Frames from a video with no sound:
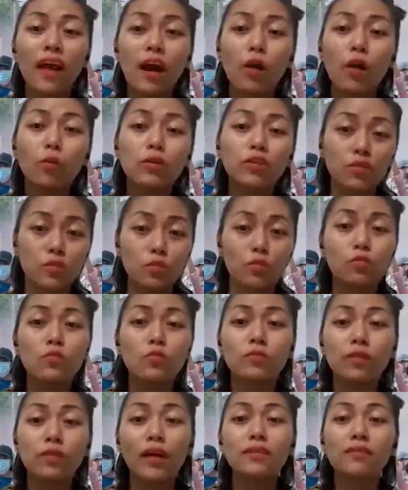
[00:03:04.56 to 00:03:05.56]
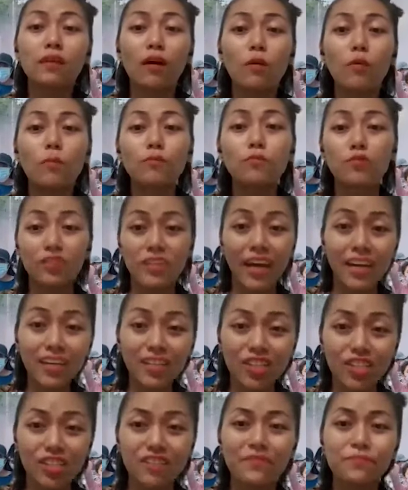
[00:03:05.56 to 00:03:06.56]
our sarung as our
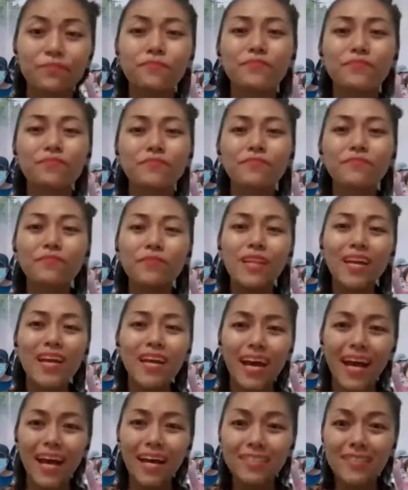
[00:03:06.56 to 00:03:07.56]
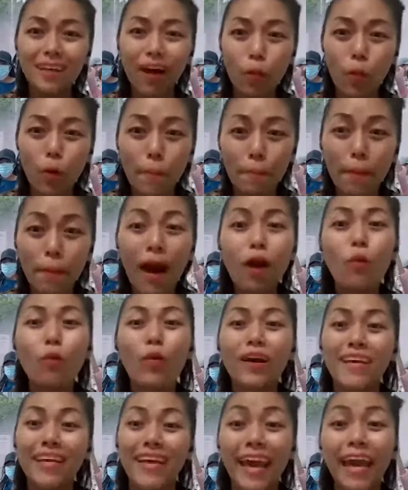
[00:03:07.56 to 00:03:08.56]
protection, as our
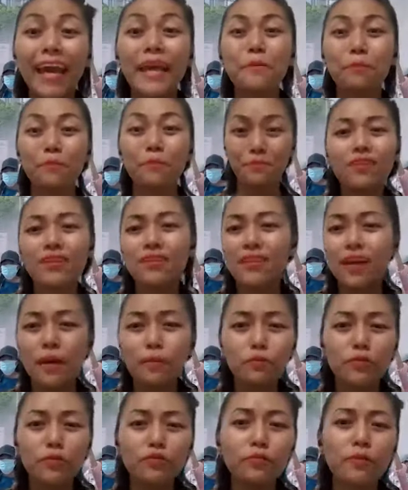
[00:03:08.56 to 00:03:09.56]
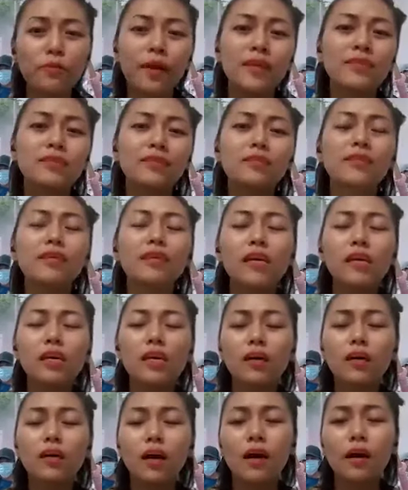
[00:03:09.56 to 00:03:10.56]
power cakes. And that movement
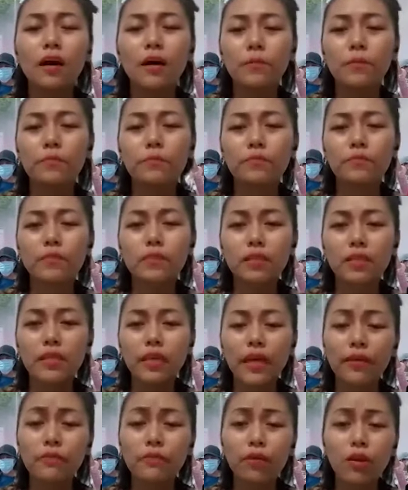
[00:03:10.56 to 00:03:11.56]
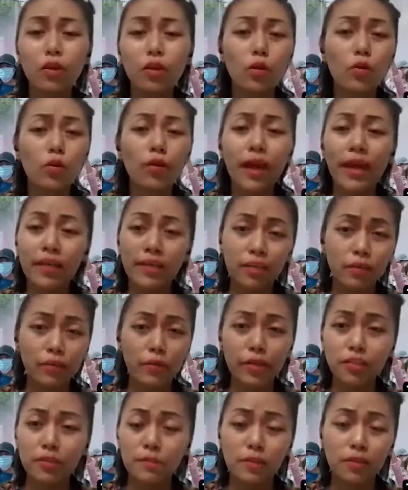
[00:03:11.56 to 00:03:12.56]
gave a lot of
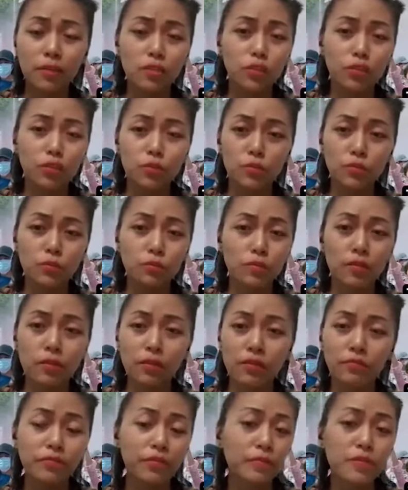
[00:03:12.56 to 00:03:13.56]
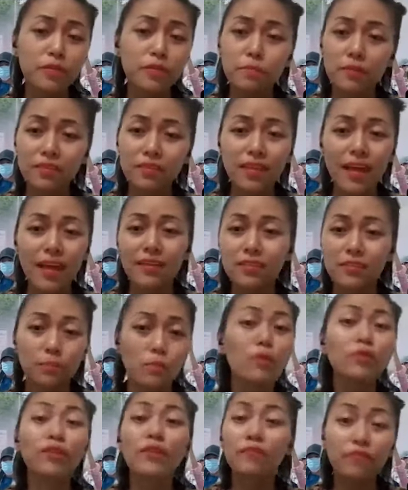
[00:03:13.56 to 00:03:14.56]
encouragement to the 50%,
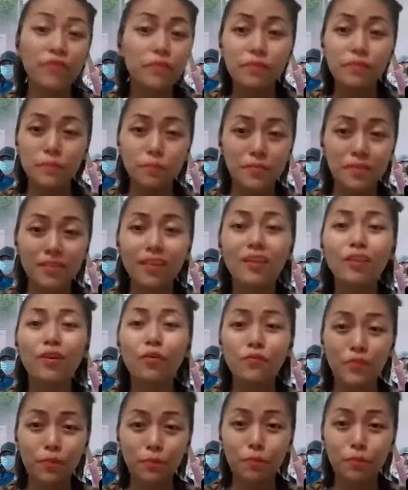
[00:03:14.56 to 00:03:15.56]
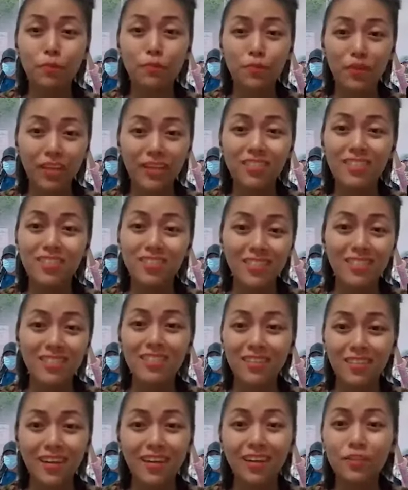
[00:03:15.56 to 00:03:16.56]
more than 50% of the population in
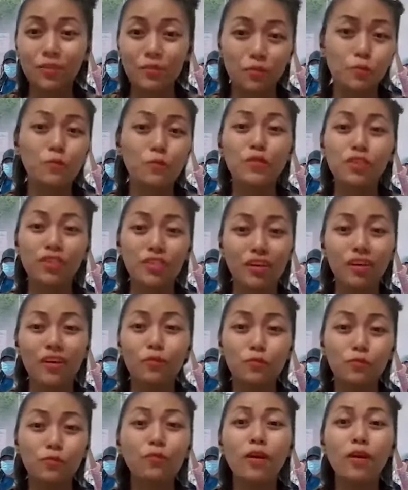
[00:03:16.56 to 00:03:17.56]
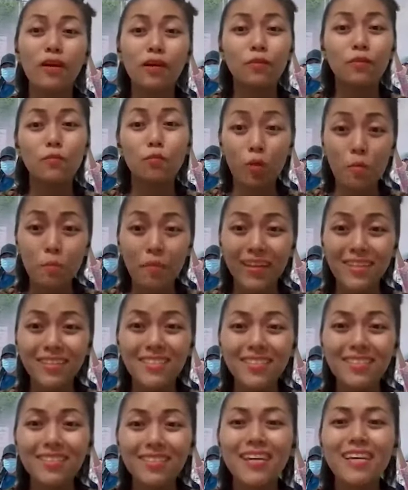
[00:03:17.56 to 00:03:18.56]
the country, who are
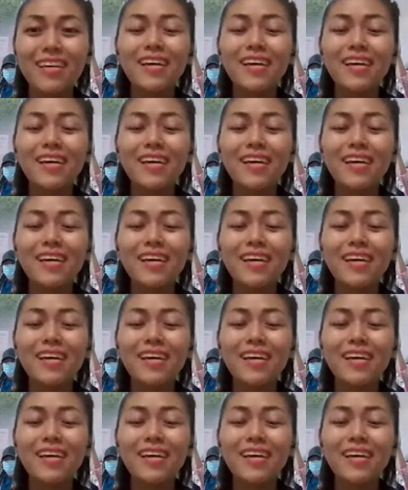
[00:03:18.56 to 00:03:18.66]
women.